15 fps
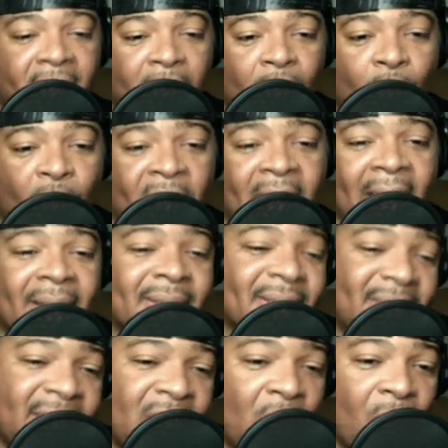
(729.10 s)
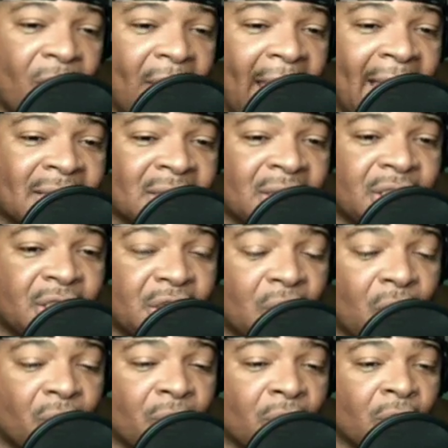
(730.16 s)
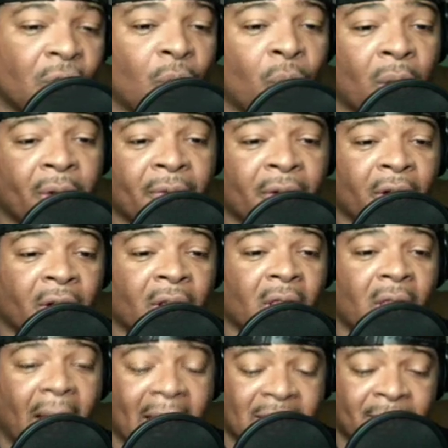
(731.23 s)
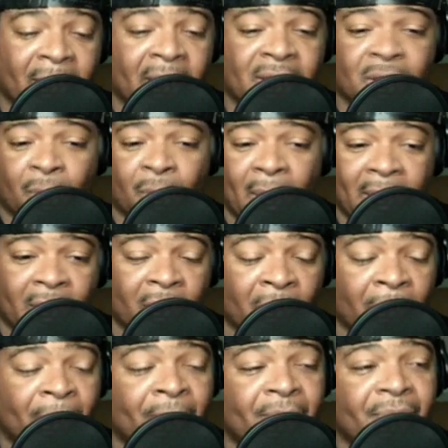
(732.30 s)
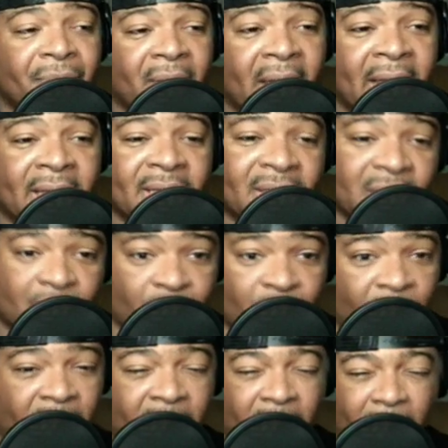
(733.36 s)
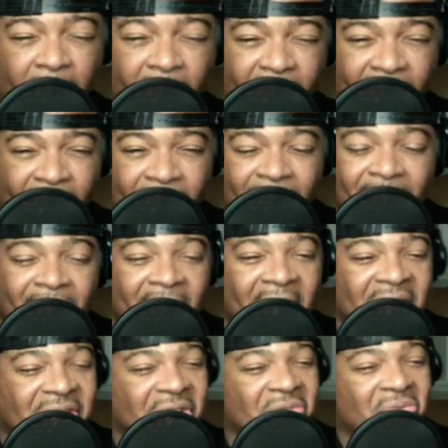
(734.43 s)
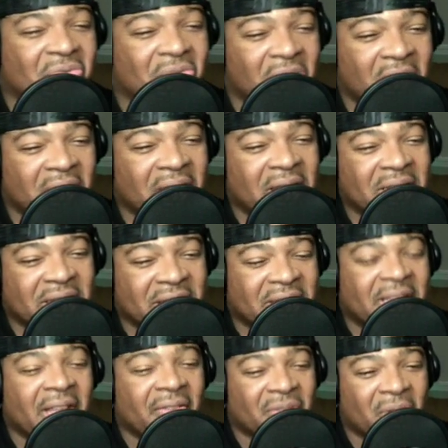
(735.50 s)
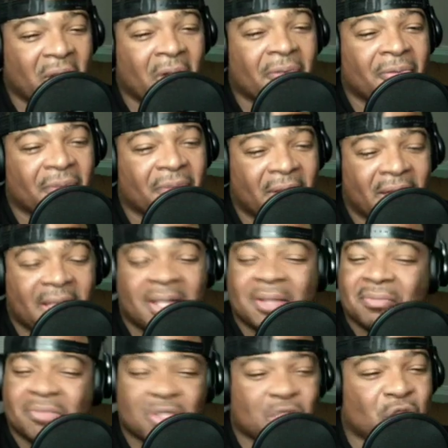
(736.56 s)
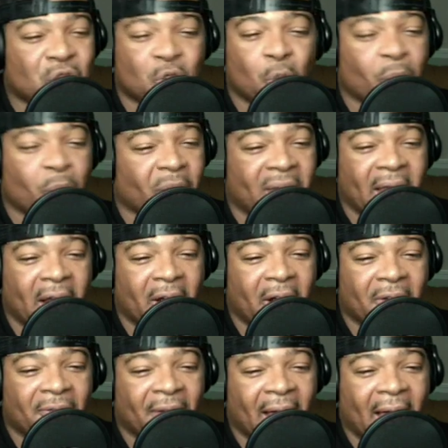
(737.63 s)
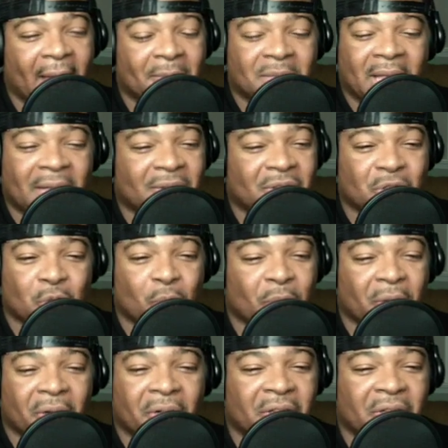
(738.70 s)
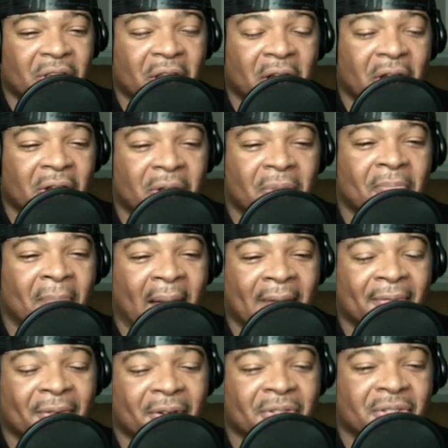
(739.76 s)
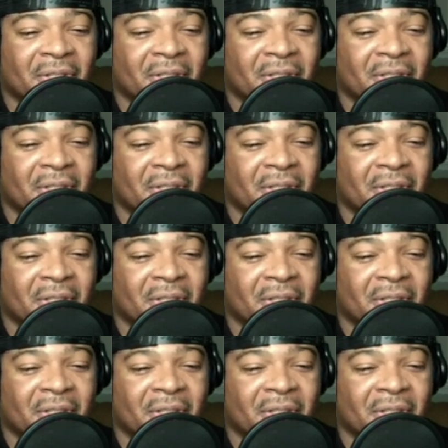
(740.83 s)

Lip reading: we kind of see over Ashley's shoulder, one of her classmates, a white girl, is just really looking, and she really just gives off super Karen vibes, like super young, my first